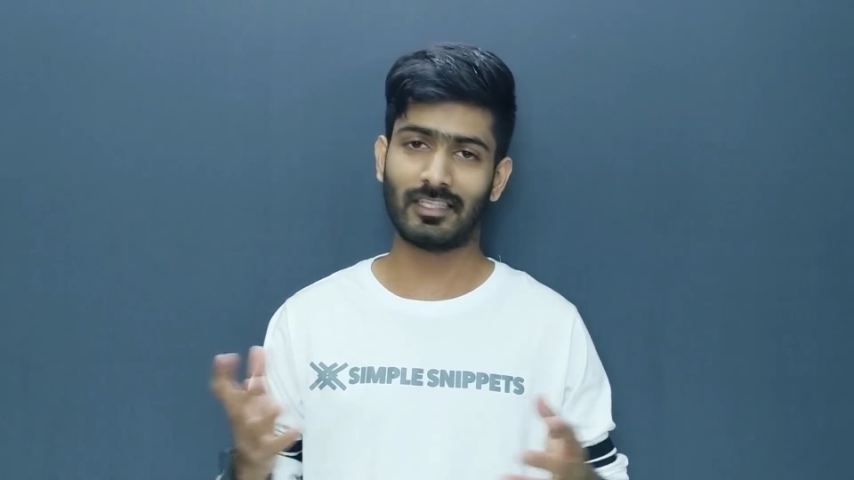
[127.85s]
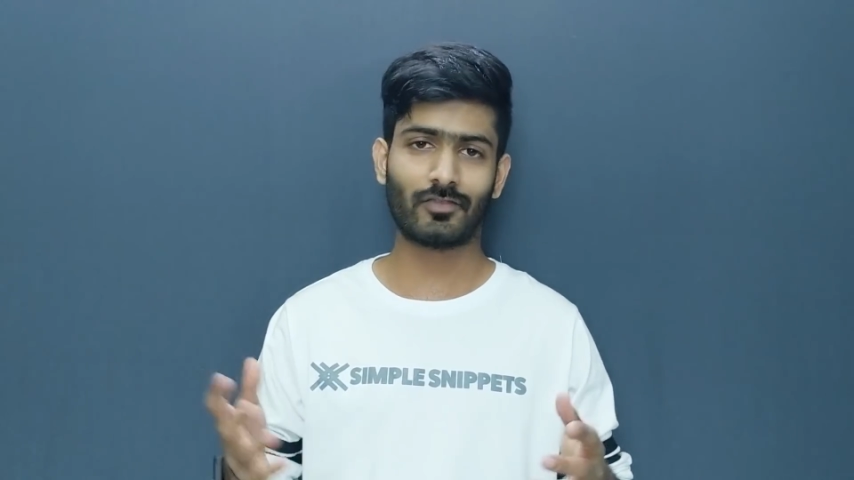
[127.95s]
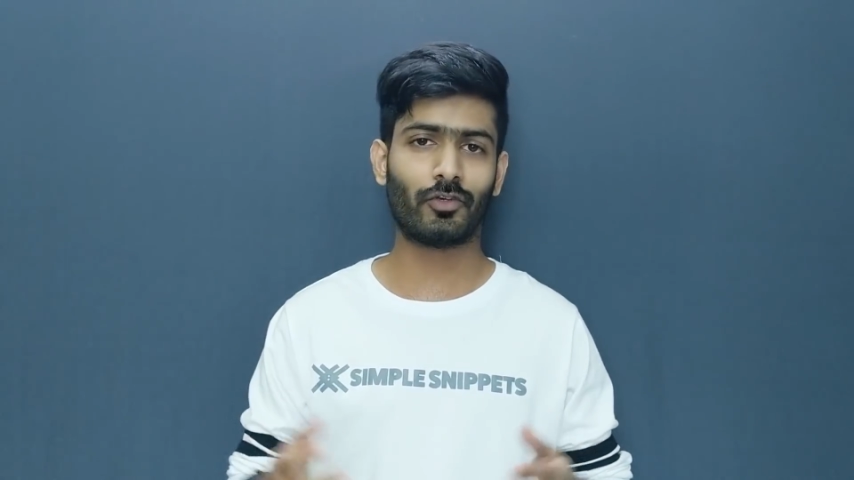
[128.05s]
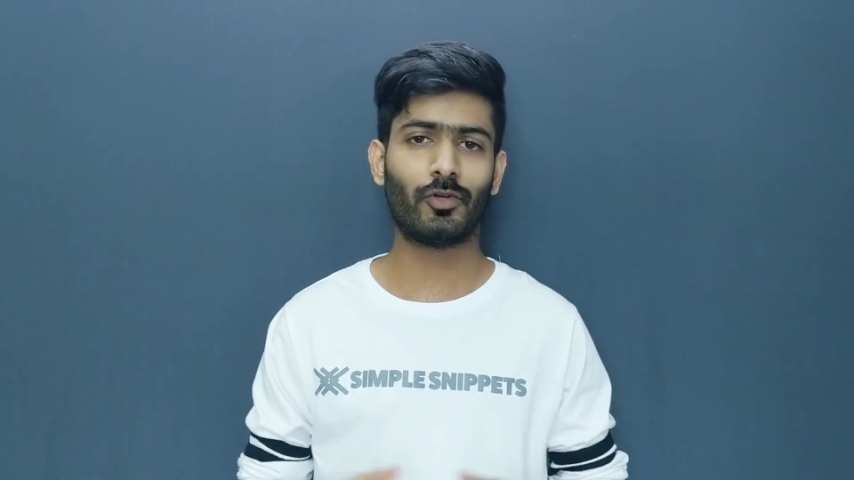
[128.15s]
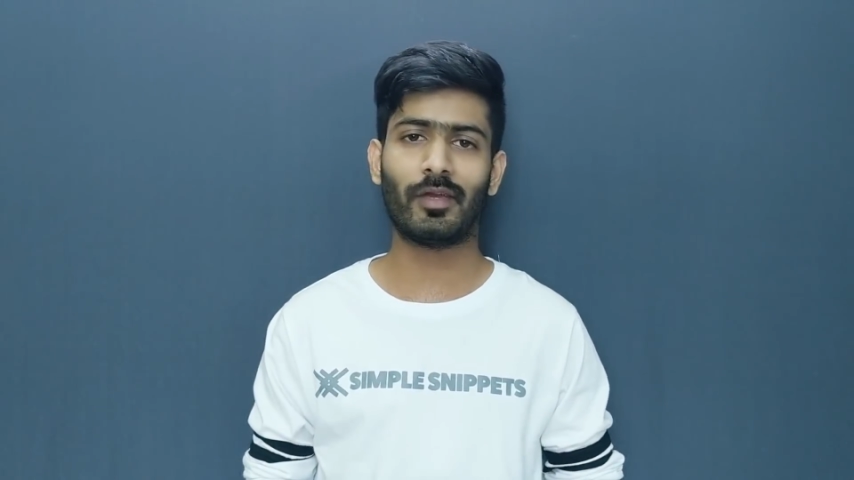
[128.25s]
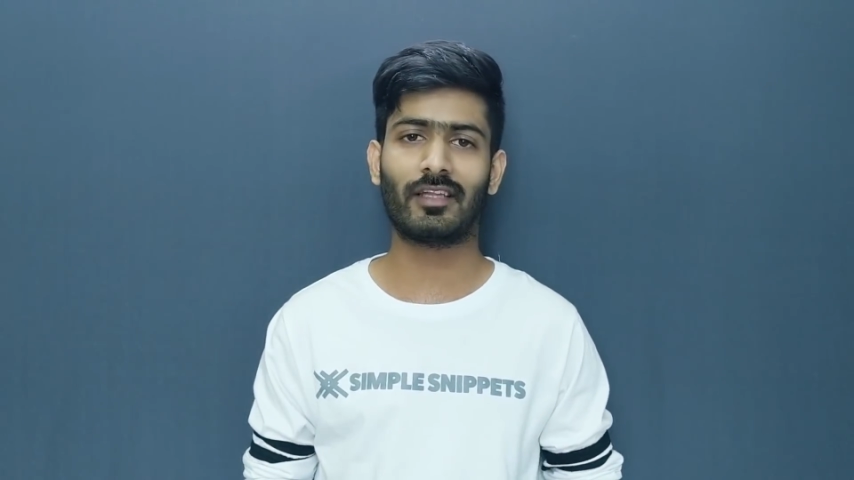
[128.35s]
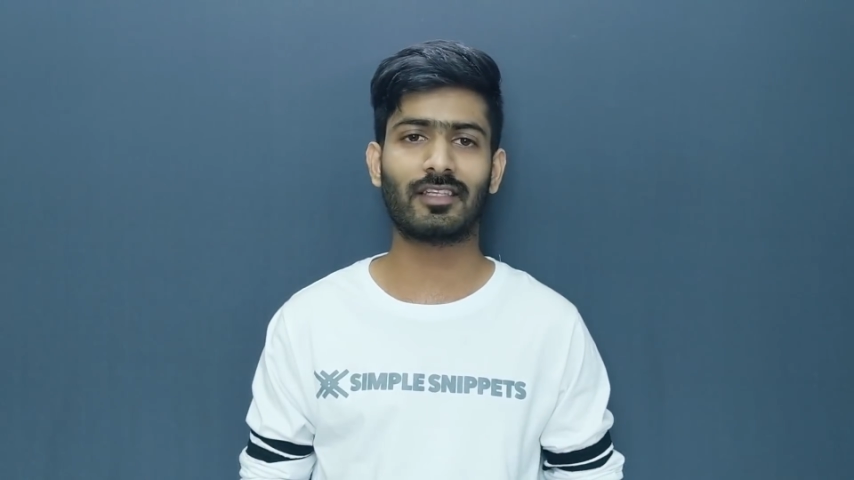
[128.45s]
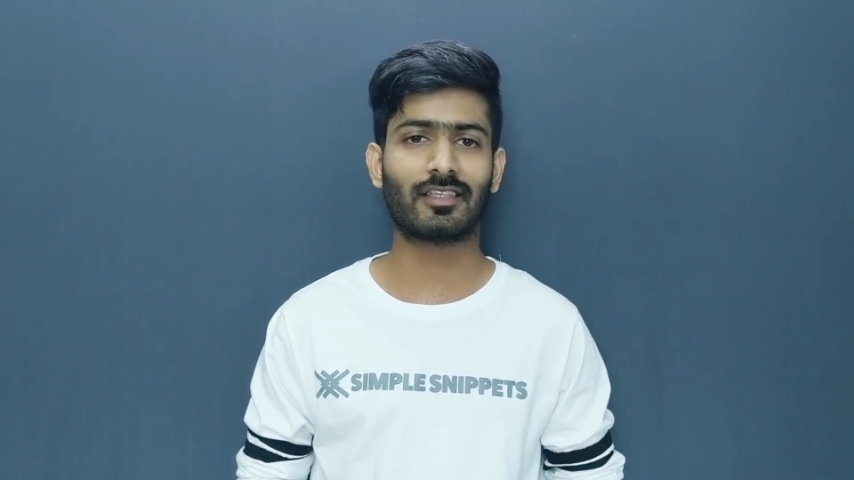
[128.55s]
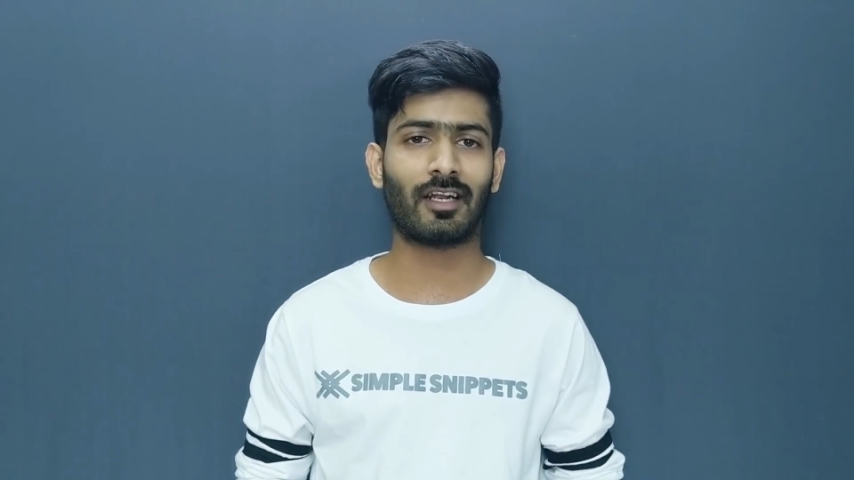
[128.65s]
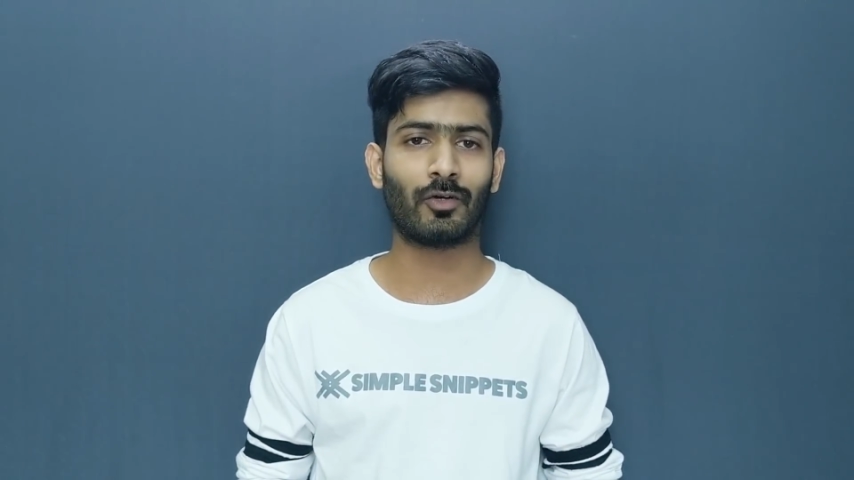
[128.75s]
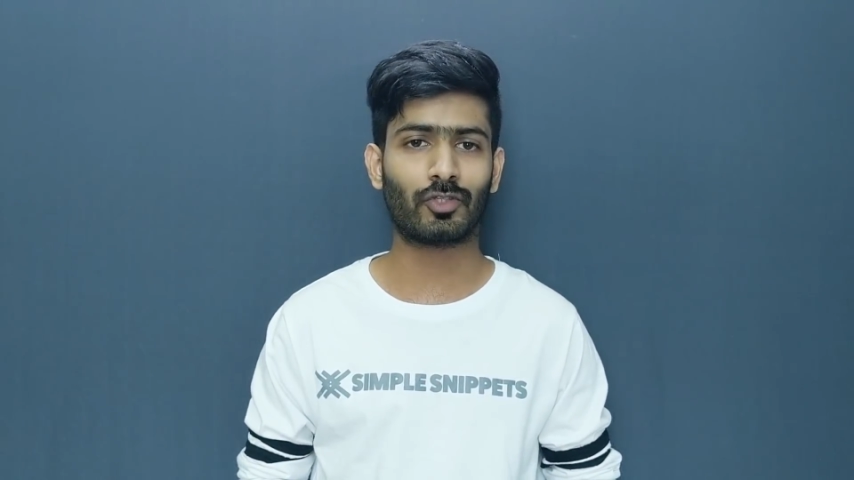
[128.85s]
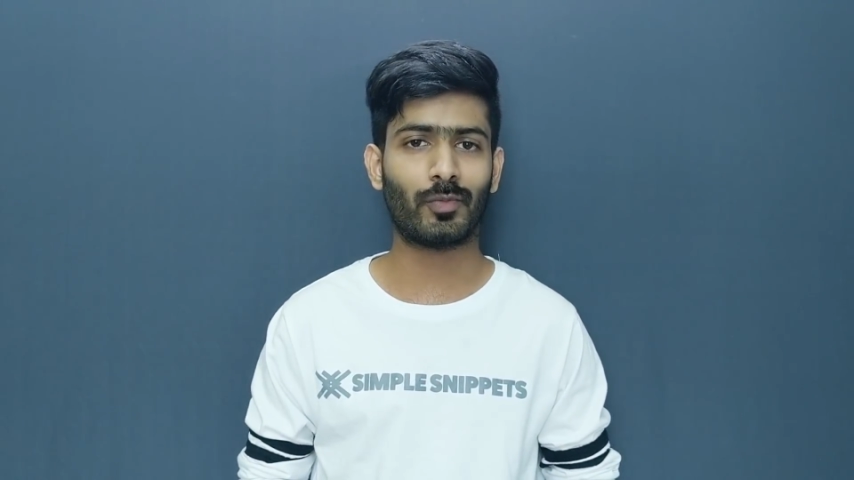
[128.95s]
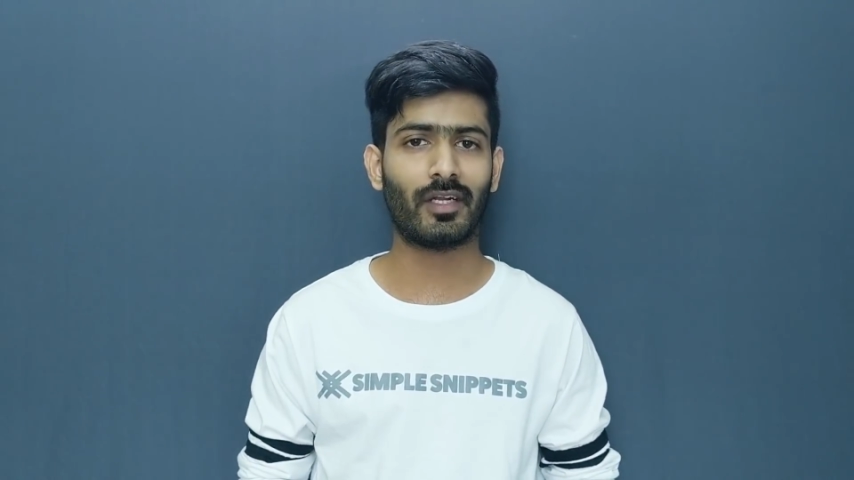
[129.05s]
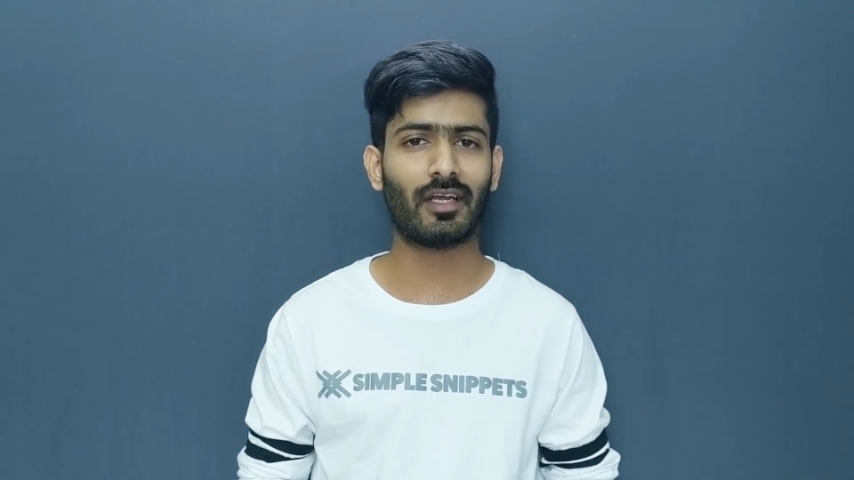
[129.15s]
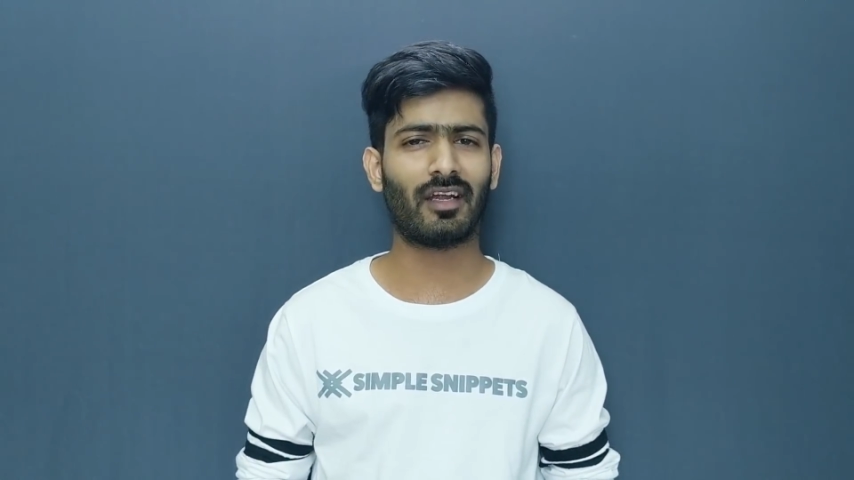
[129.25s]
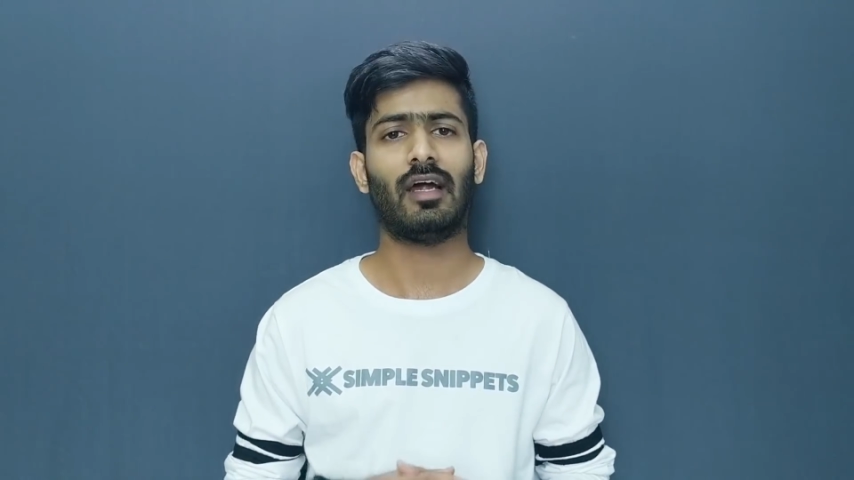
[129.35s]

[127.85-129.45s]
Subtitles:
I just wanted to make this announcement.